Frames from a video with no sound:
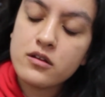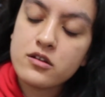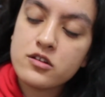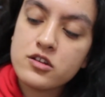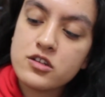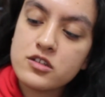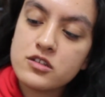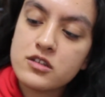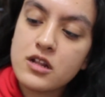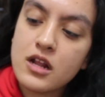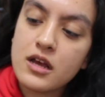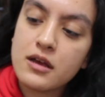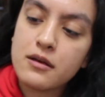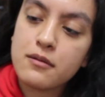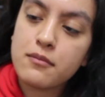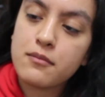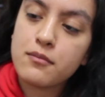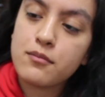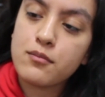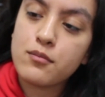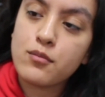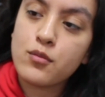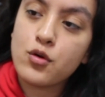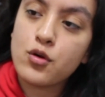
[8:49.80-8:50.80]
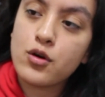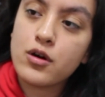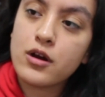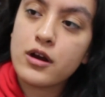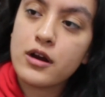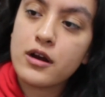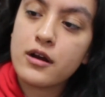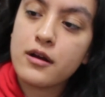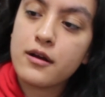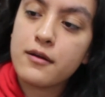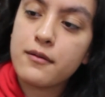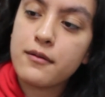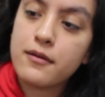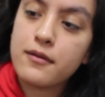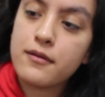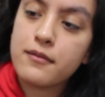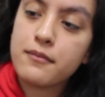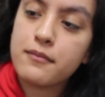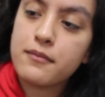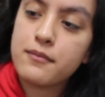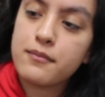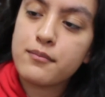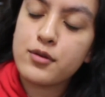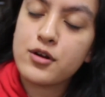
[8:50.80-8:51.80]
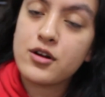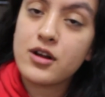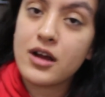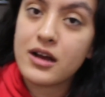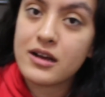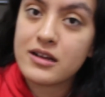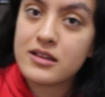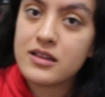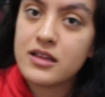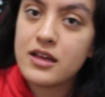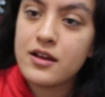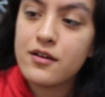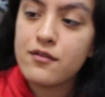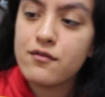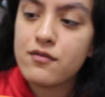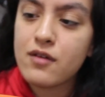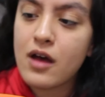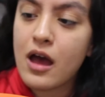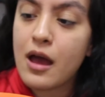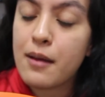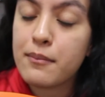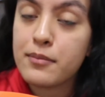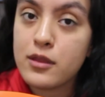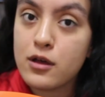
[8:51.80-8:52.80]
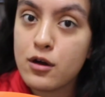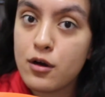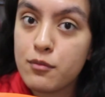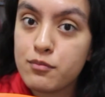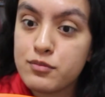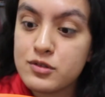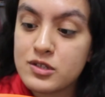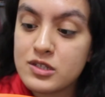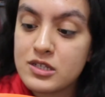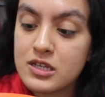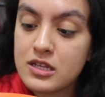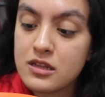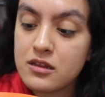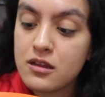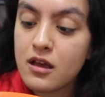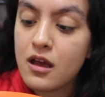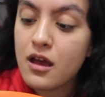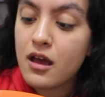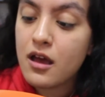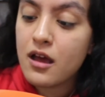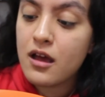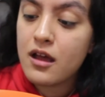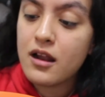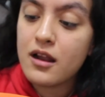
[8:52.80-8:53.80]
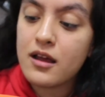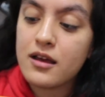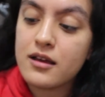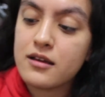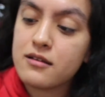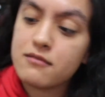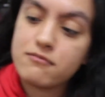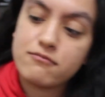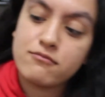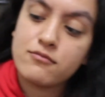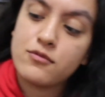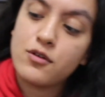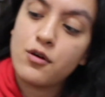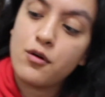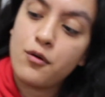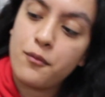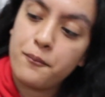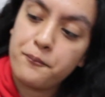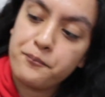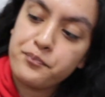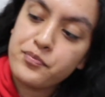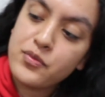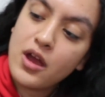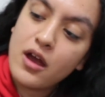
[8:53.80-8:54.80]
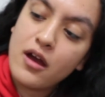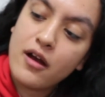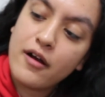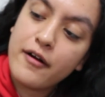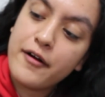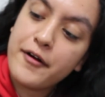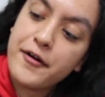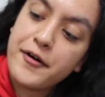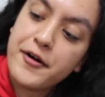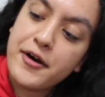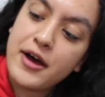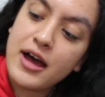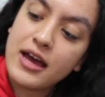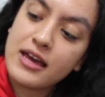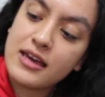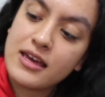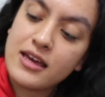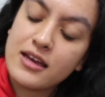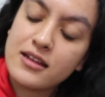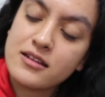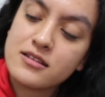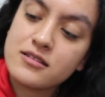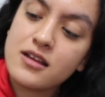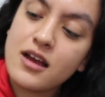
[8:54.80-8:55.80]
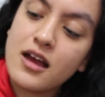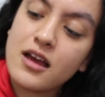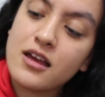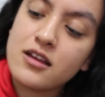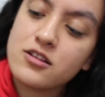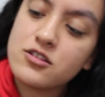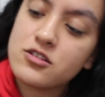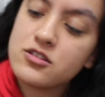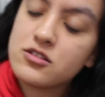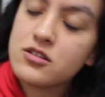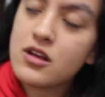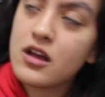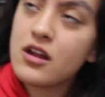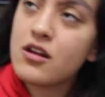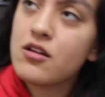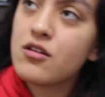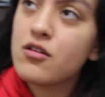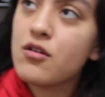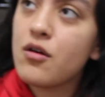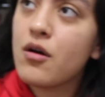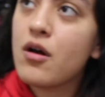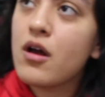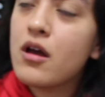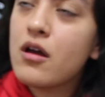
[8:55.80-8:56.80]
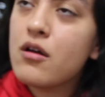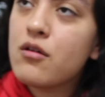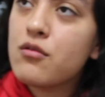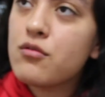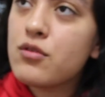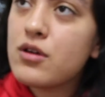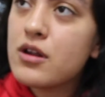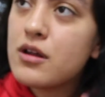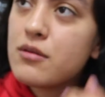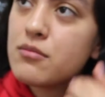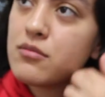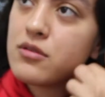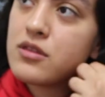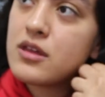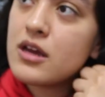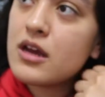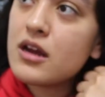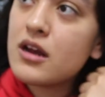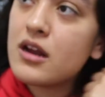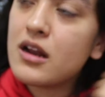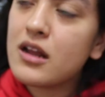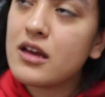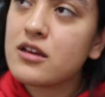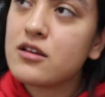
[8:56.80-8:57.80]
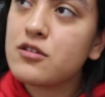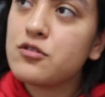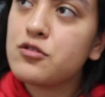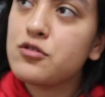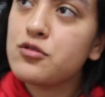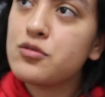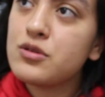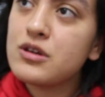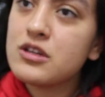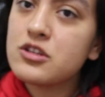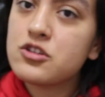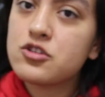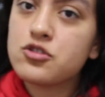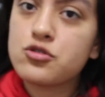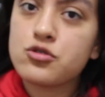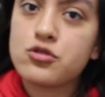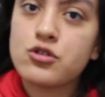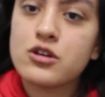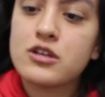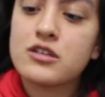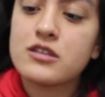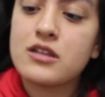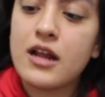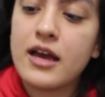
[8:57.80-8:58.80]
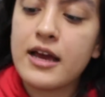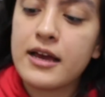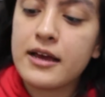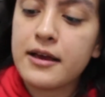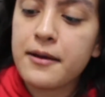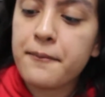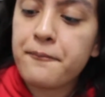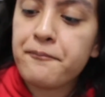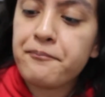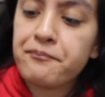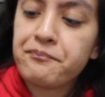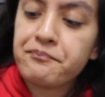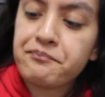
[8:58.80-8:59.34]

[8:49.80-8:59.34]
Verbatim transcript: she's like more productive. I'm the opposite. Like no, uh, I can't. I just I don't know. When I'm there, like doing chores, like